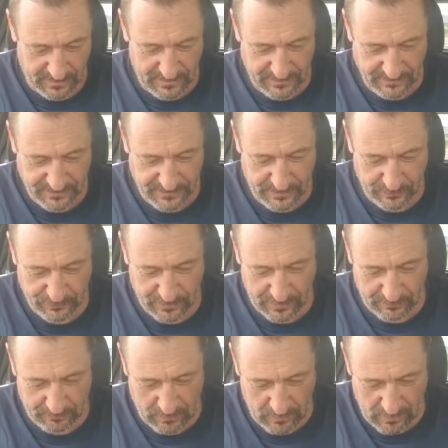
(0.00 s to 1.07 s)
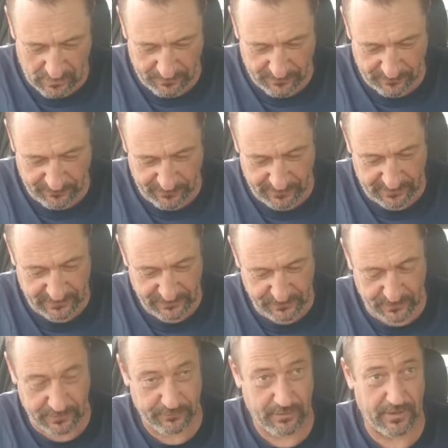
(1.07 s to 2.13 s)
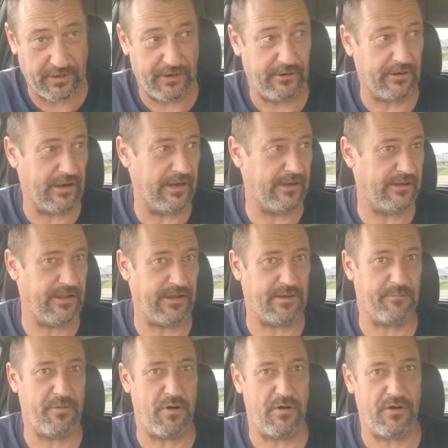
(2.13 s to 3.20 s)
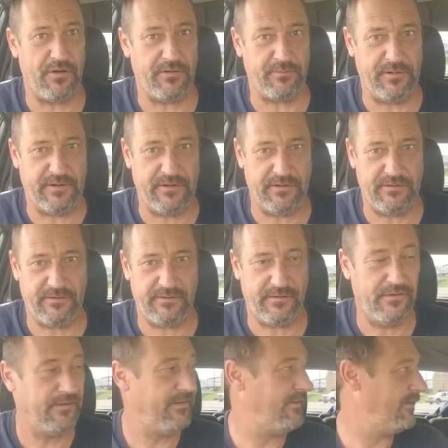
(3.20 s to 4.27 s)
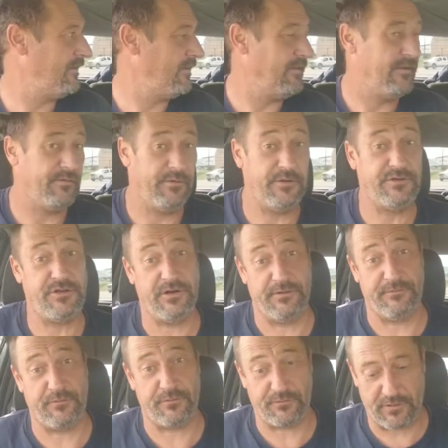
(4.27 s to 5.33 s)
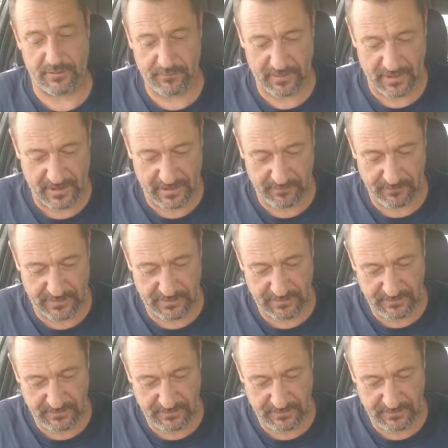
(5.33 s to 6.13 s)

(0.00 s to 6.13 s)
still trying to roll up this fucking joint right here. I had to take a pause because the sheriff was right behind me.